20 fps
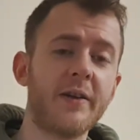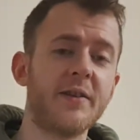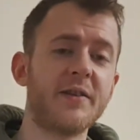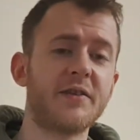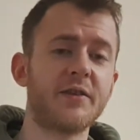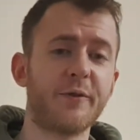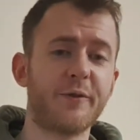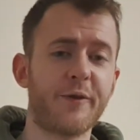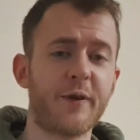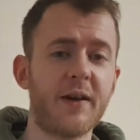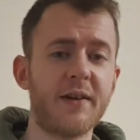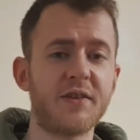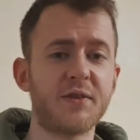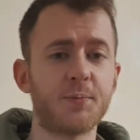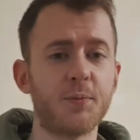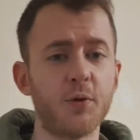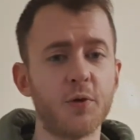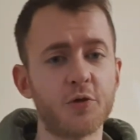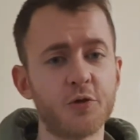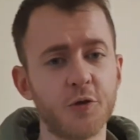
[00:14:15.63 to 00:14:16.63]
There's a
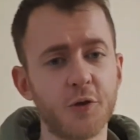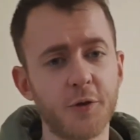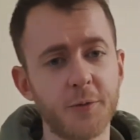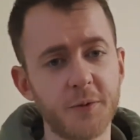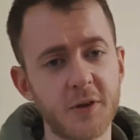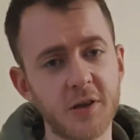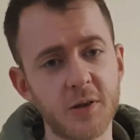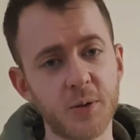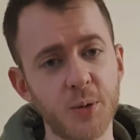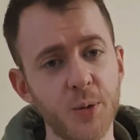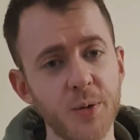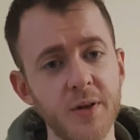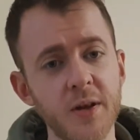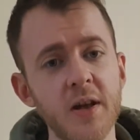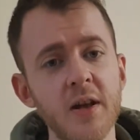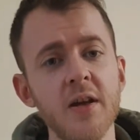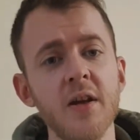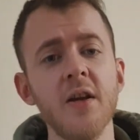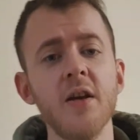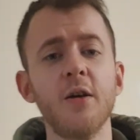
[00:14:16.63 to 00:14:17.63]
Facebook group called
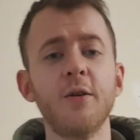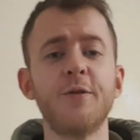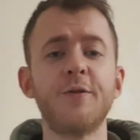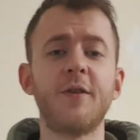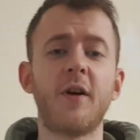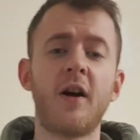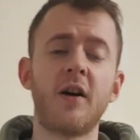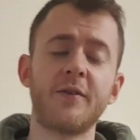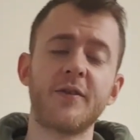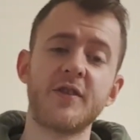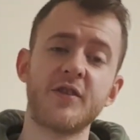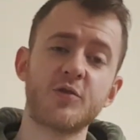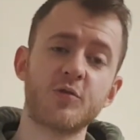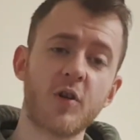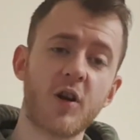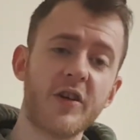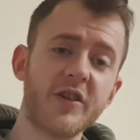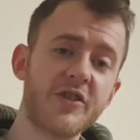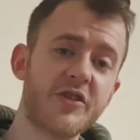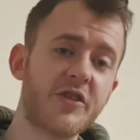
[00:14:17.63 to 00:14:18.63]
Fathers'
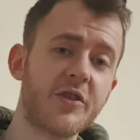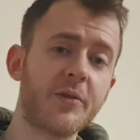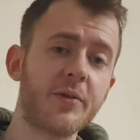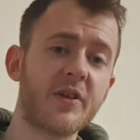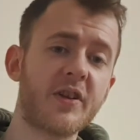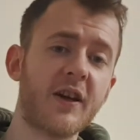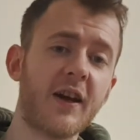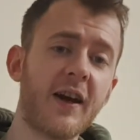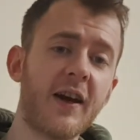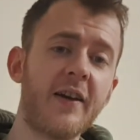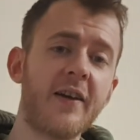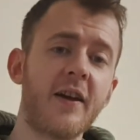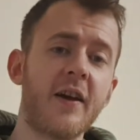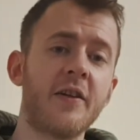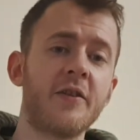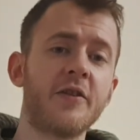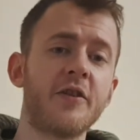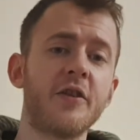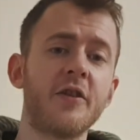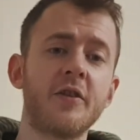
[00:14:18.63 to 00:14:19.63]
Rights UK,
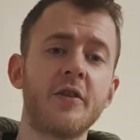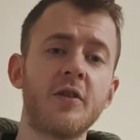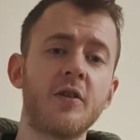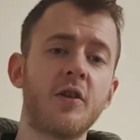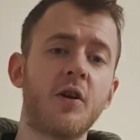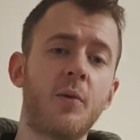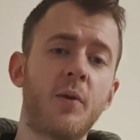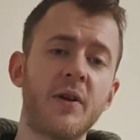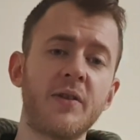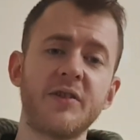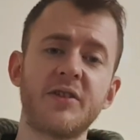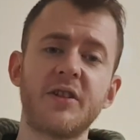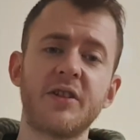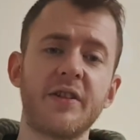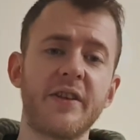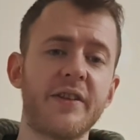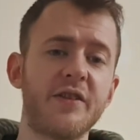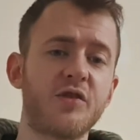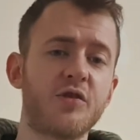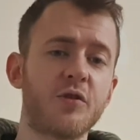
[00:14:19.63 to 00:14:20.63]
and you can go onto
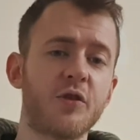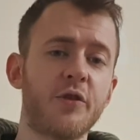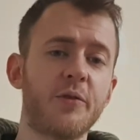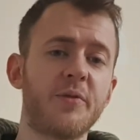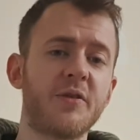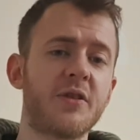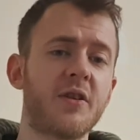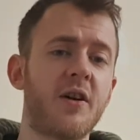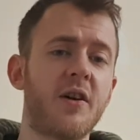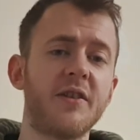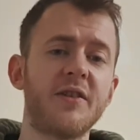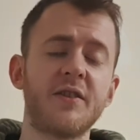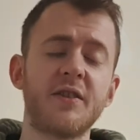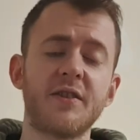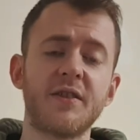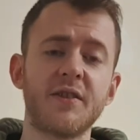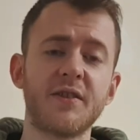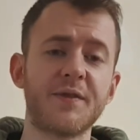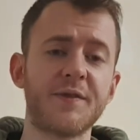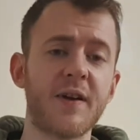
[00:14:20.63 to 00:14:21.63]
these groups, guys, and
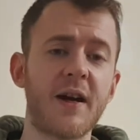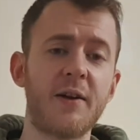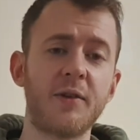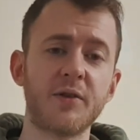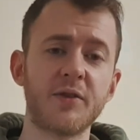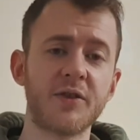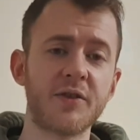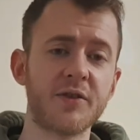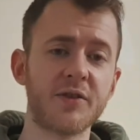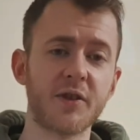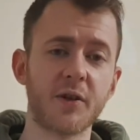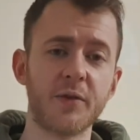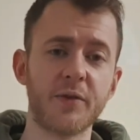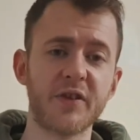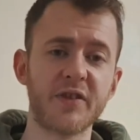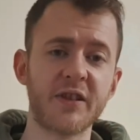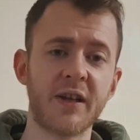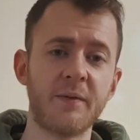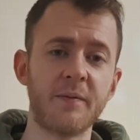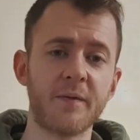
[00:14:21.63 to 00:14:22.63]
there's thousands, over
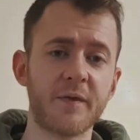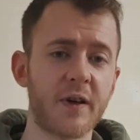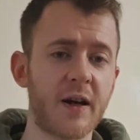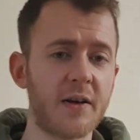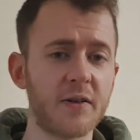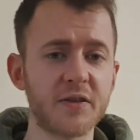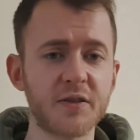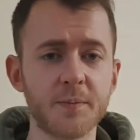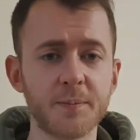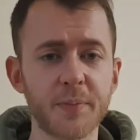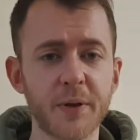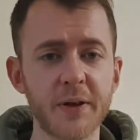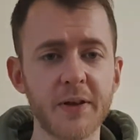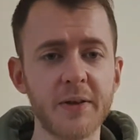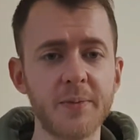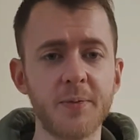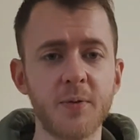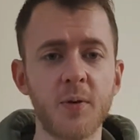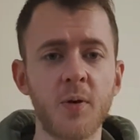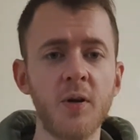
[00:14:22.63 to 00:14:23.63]
10,000
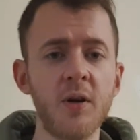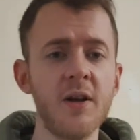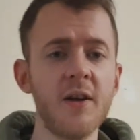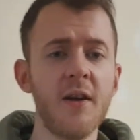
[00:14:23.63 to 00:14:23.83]
people